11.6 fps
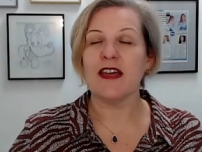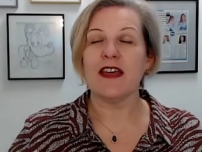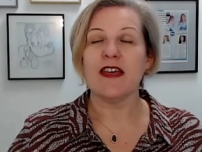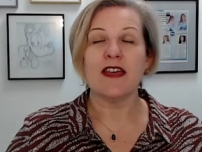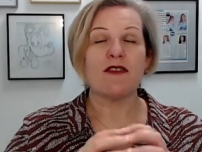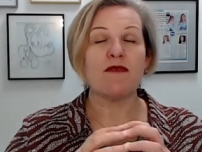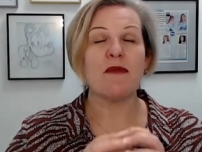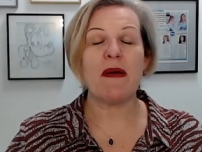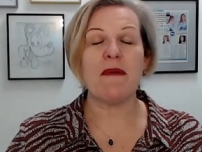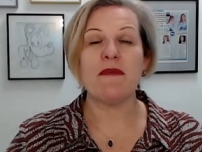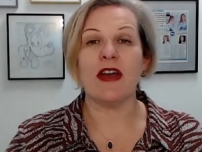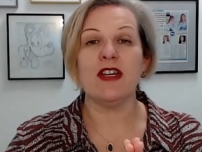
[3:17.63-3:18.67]
So
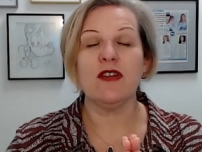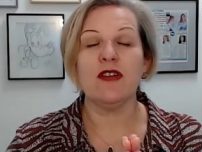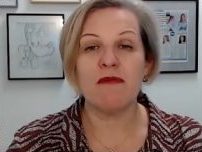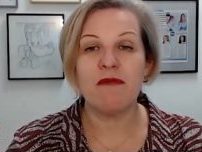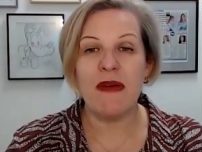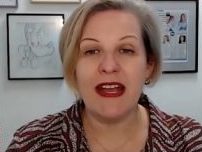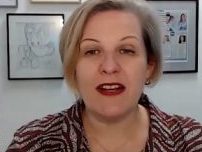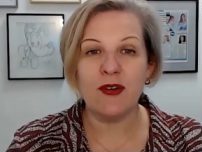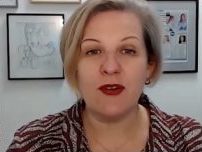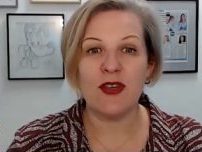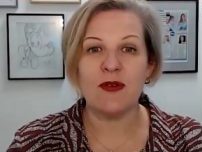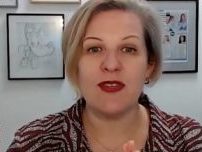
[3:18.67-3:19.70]
remember, you may not
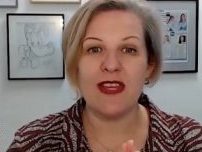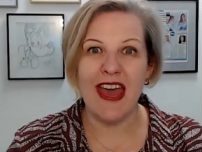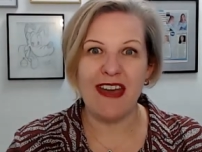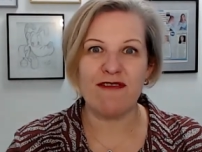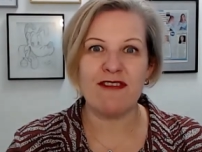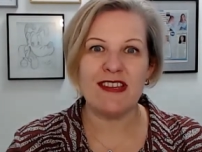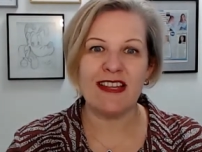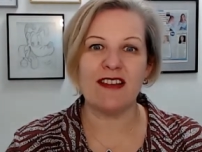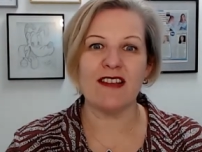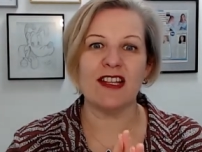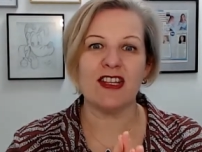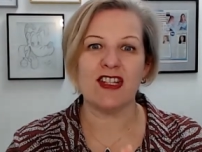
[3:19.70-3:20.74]
use every
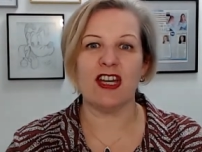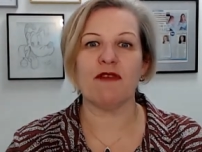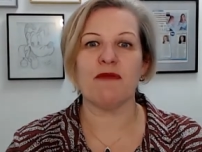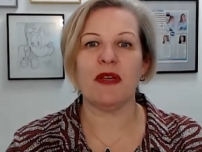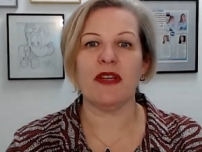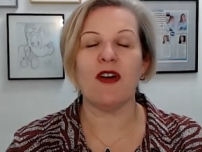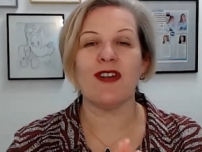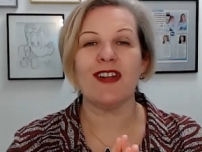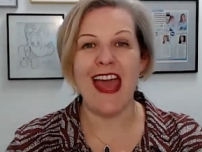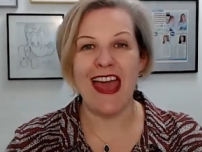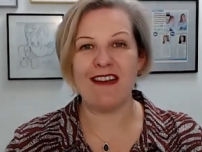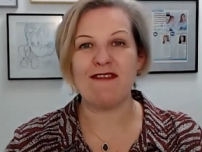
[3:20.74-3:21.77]
single achievement on
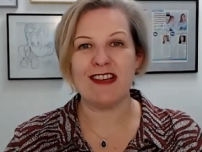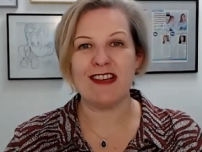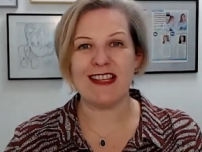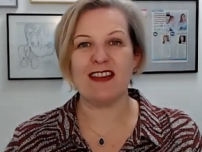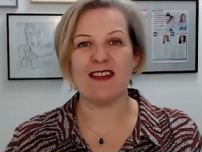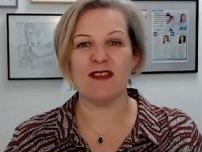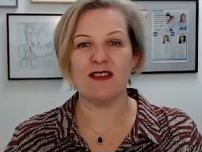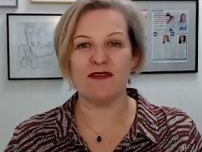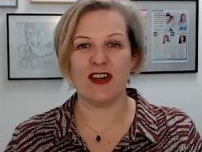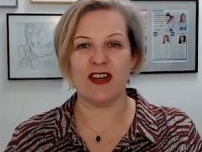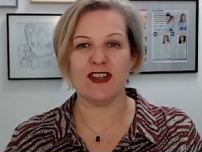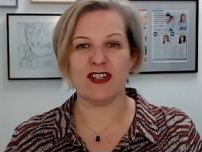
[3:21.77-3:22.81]
every single
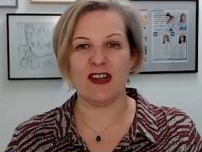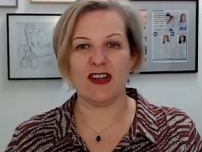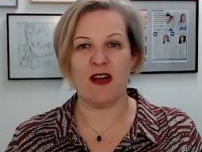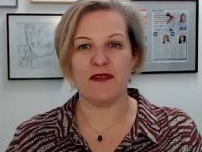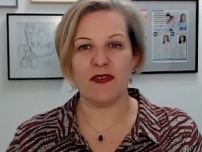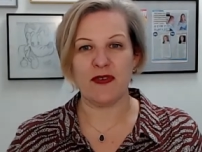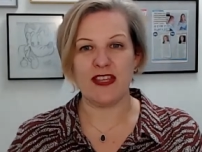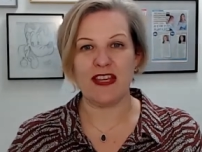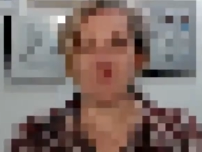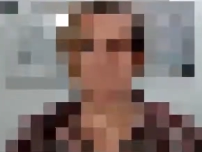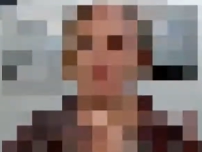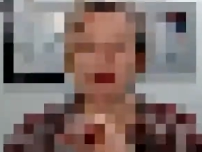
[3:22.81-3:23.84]
version of your
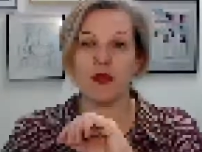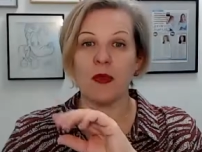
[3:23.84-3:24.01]
CV.